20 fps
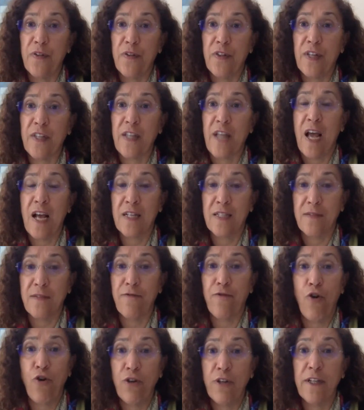that
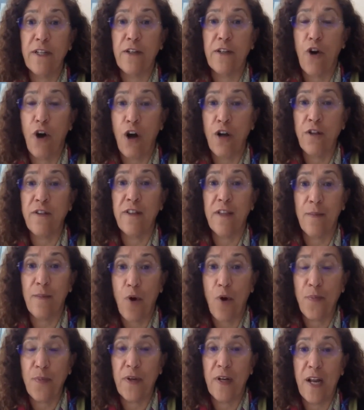has fallen on the
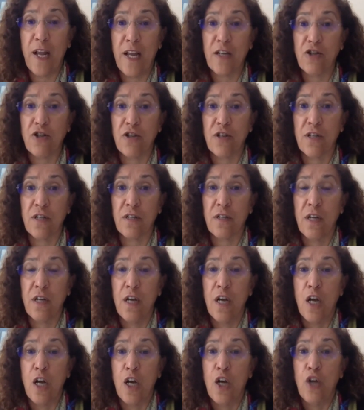population
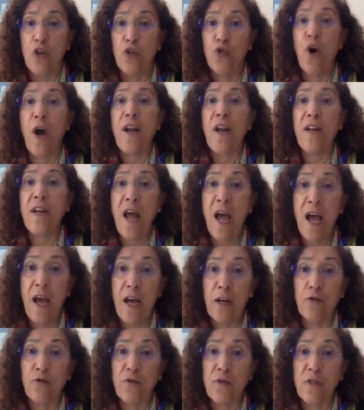to
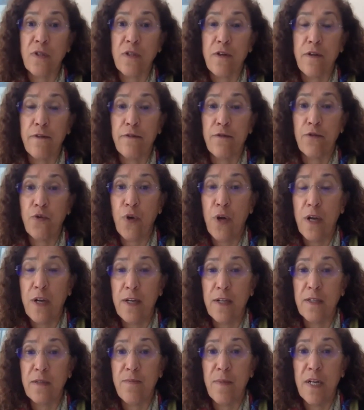announce through
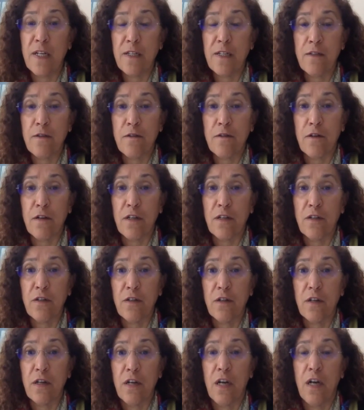his minister
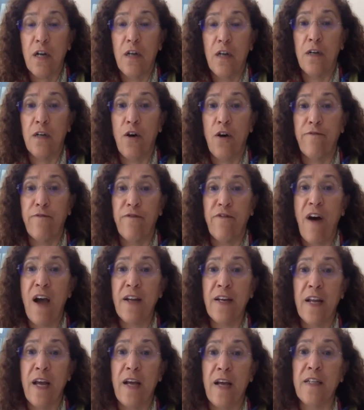of
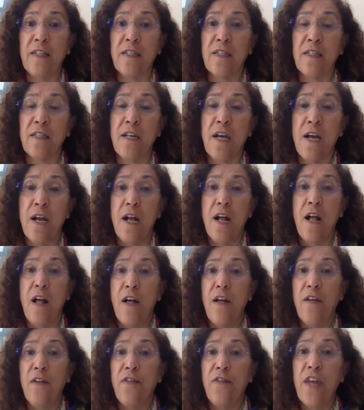finance
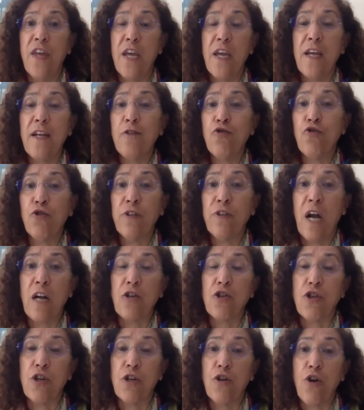the
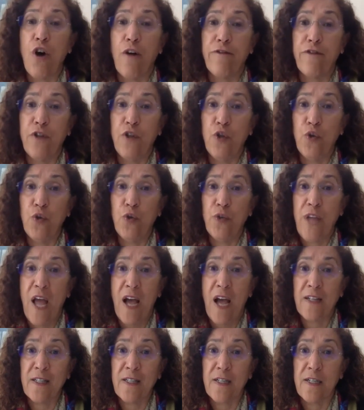introduction of new
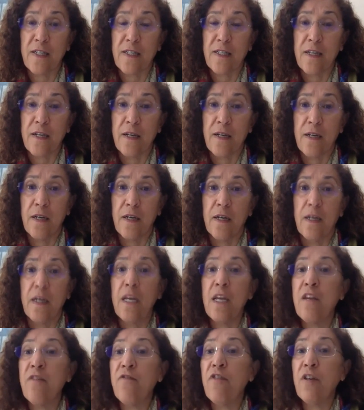taxes.
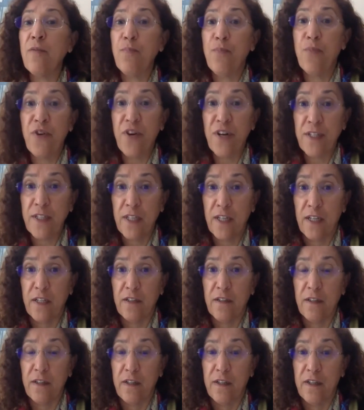Even Britain,
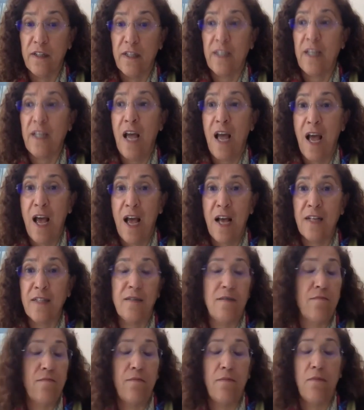that
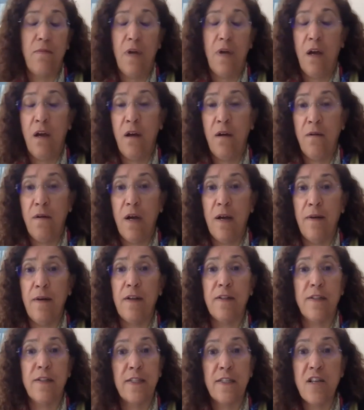has
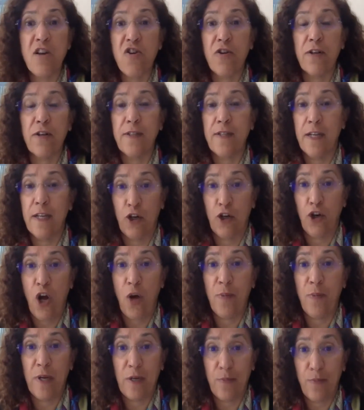a serious
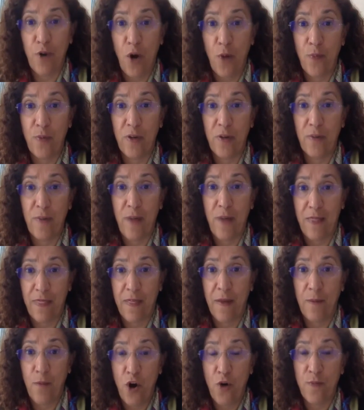economic problem at
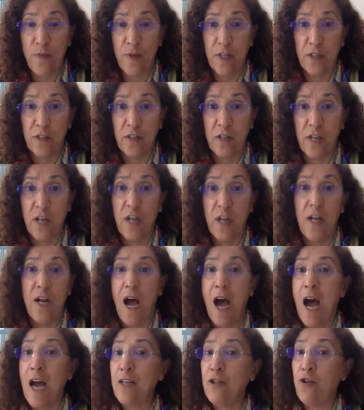the moment,
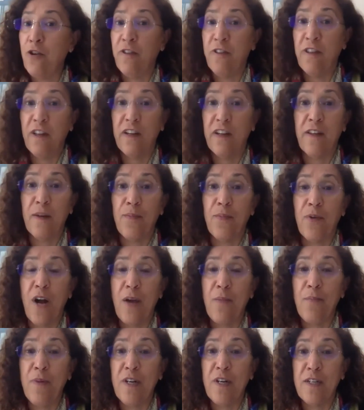I don't think the
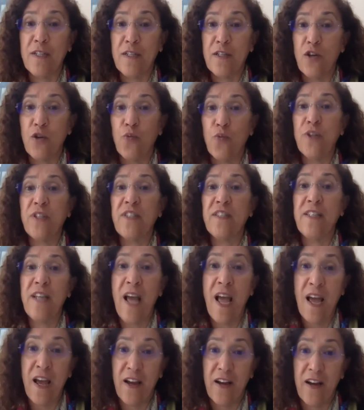prime minister would
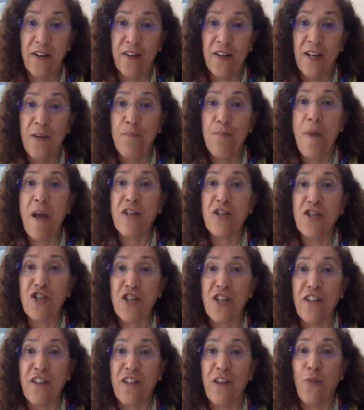dare
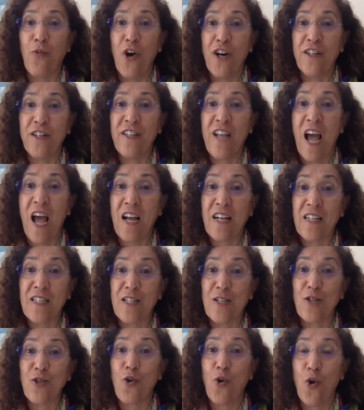mention the word
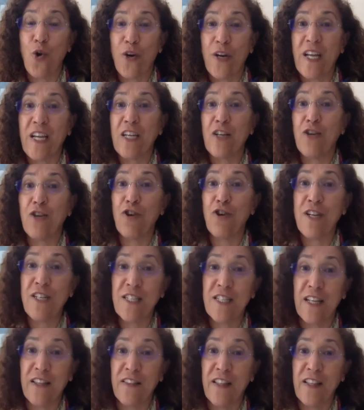taxes or
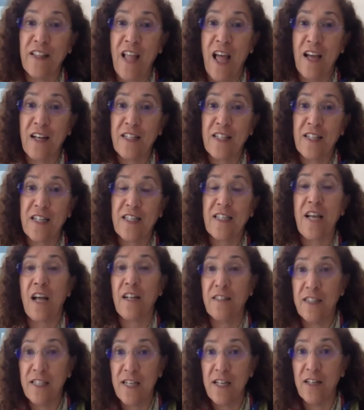increasing the taxes
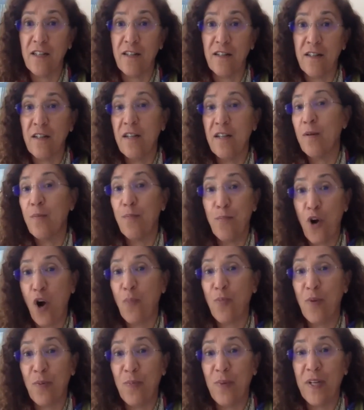until
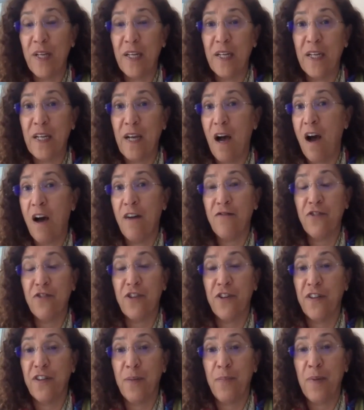probably
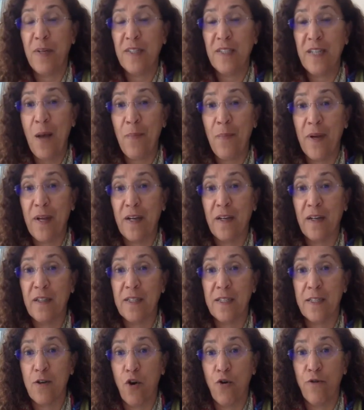after the pandemic
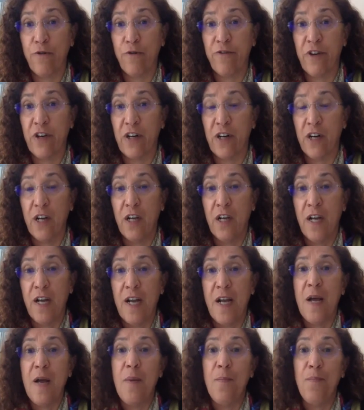is over.
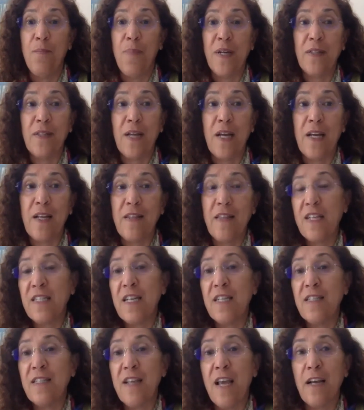But this
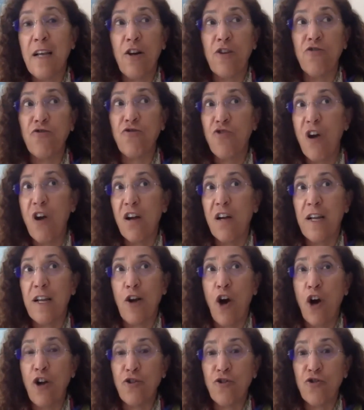is a
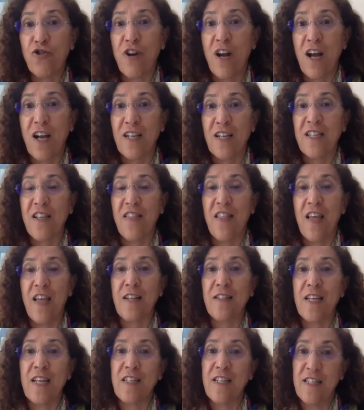contrast
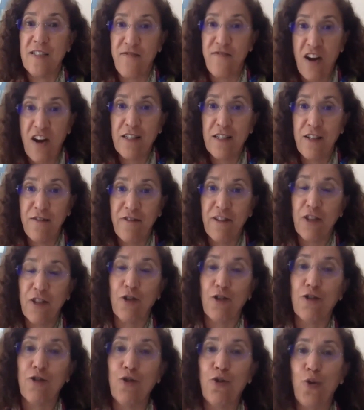that it is very
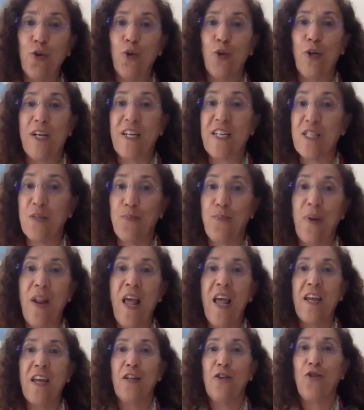difficult to
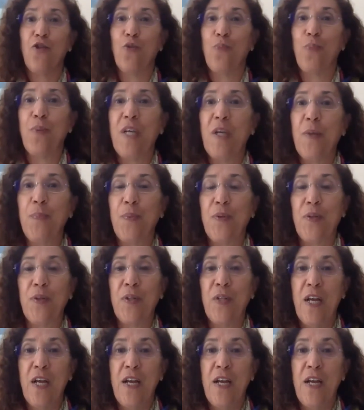explain to people